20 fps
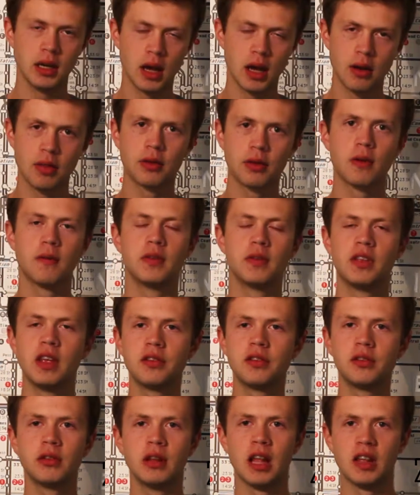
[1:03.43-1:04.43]
Now, the
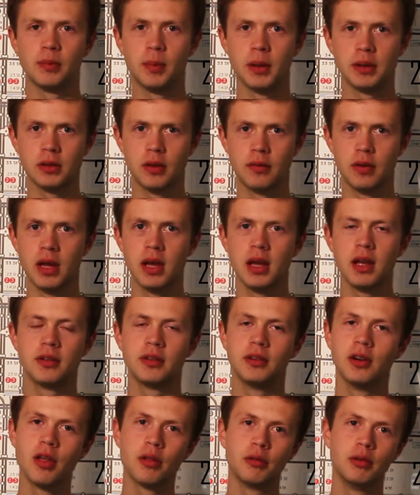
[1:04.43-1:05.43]
conversational aspect of it is
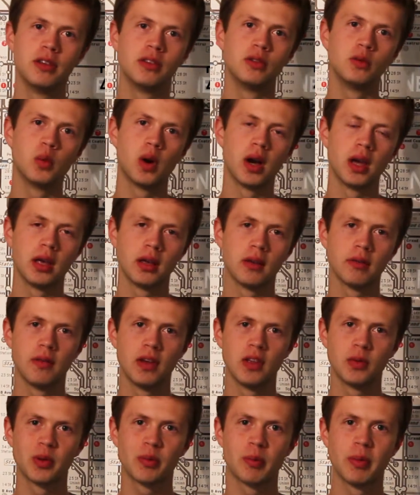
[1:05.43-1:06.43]
another reason why
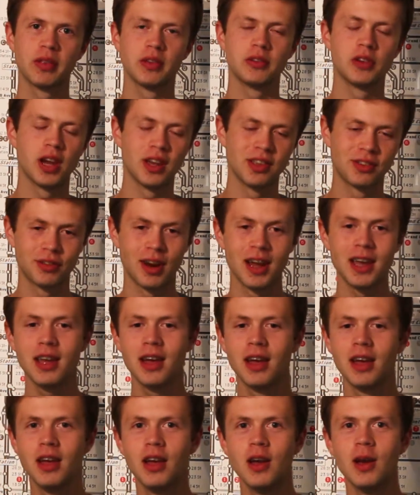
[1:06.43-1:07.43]
Facebook Messenger is great.
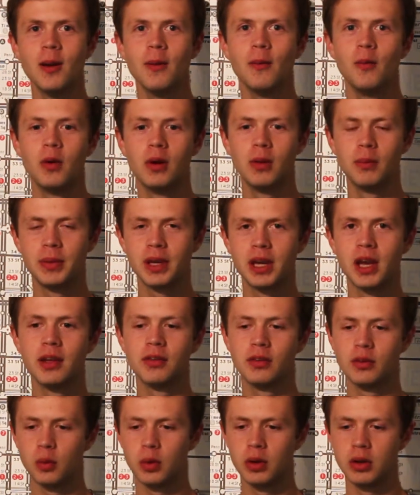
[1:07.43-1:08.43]
Well,
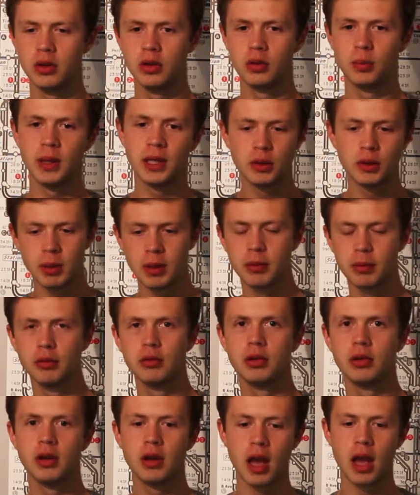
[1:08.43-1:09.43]
because when you speak to
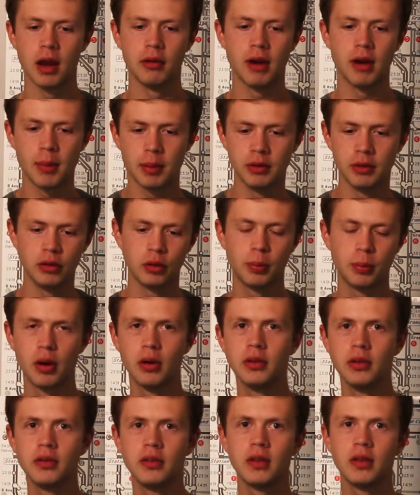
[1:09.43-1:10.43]
people, you get a rapid
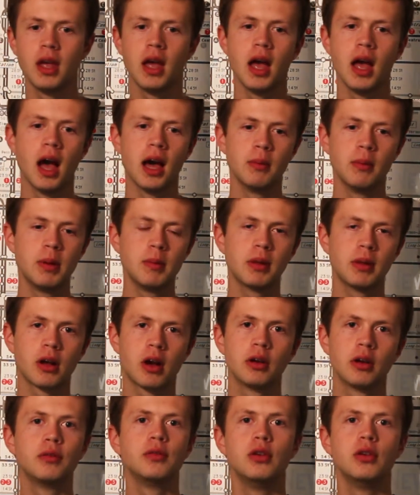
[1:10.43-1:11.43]
response, and people are
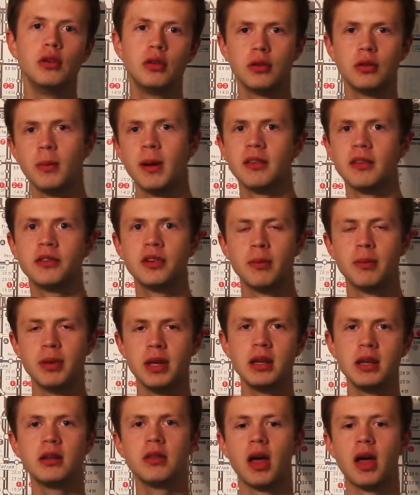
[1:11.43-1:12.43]
kind of used to Messenger
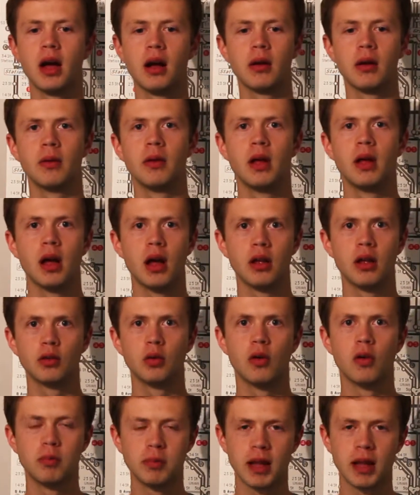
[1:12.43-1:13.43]
being a
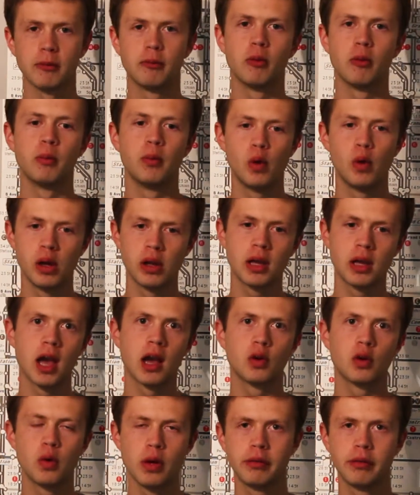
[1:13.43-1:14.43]
sort of platform where you
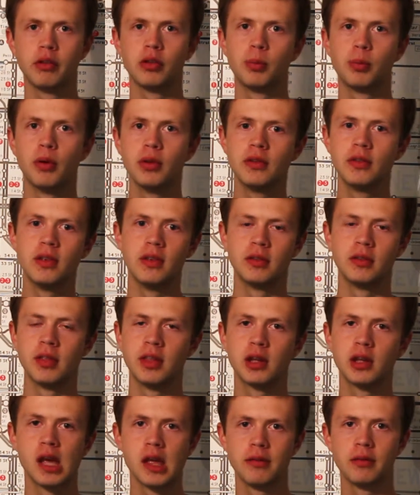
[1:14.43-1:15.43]
get quick responses and
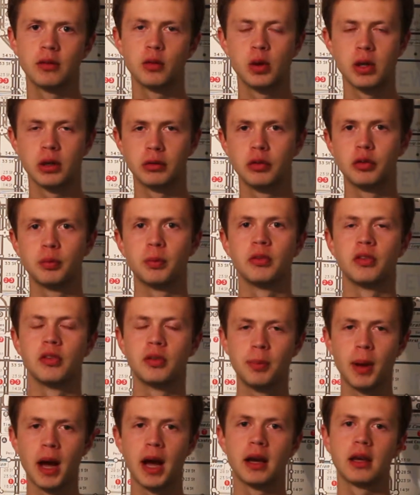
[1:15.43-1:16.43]
they give quick responses
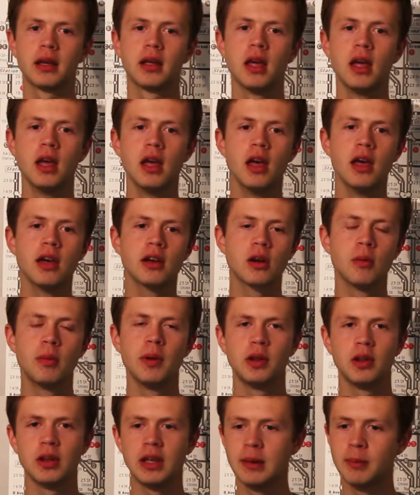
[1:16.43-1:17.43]
back,
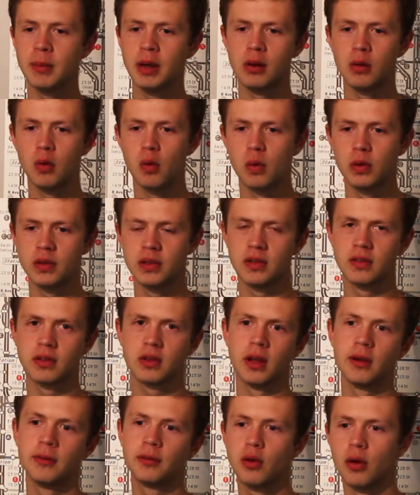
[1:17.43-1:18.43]
compared to email, which has
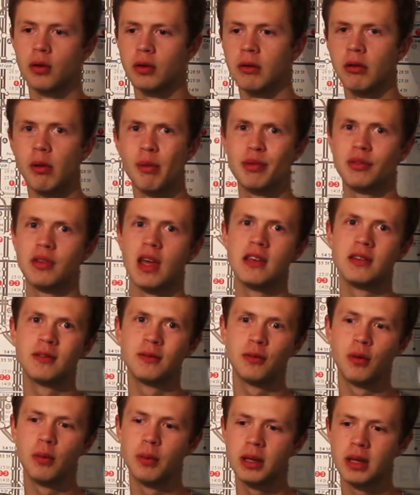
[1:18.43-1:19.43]
kind of gotten a reputation
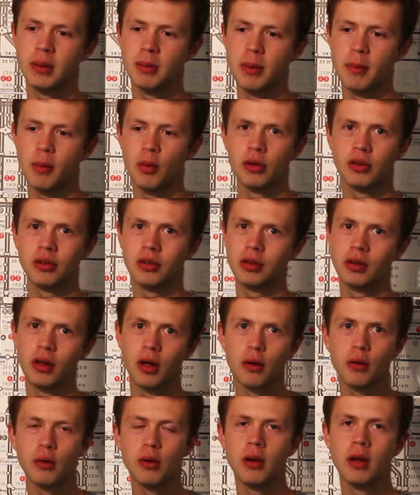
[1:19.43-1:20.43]
for being a bit more
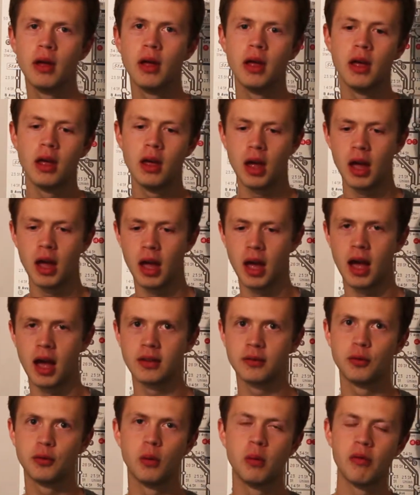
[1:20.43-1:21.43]
slow as
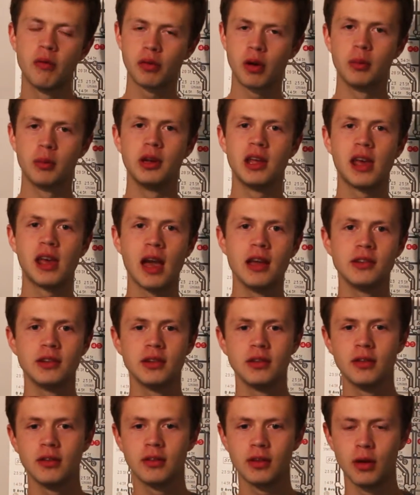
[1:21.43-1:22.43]
a form of
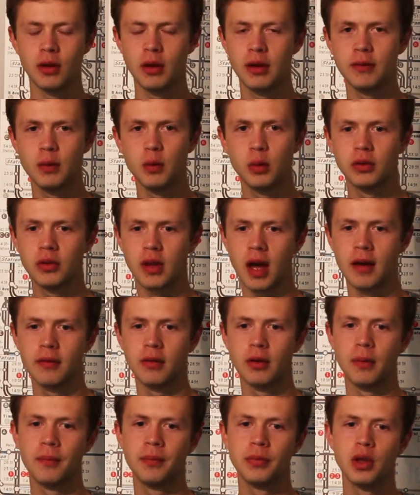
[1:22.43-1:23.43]
communication. So if you want to have
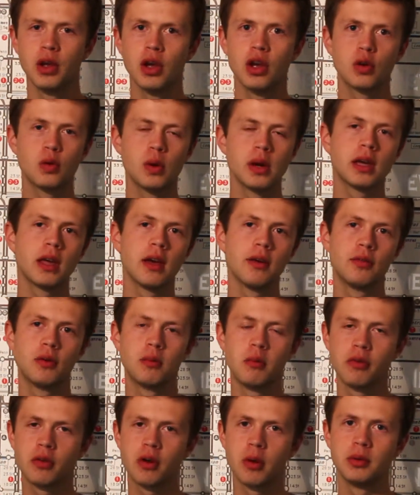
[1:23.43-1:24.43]
a quicker
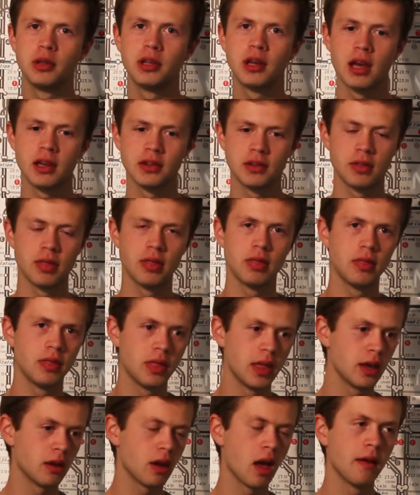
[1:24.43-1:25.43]
form of communication,
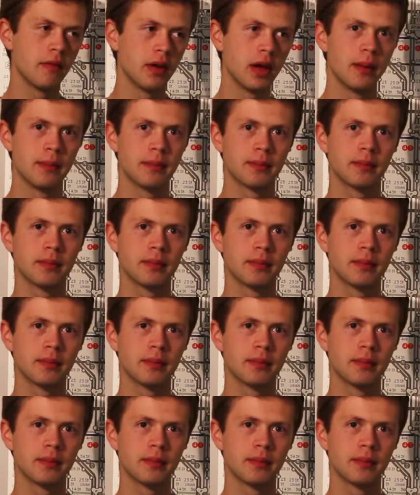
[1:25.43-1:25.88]
there you have it.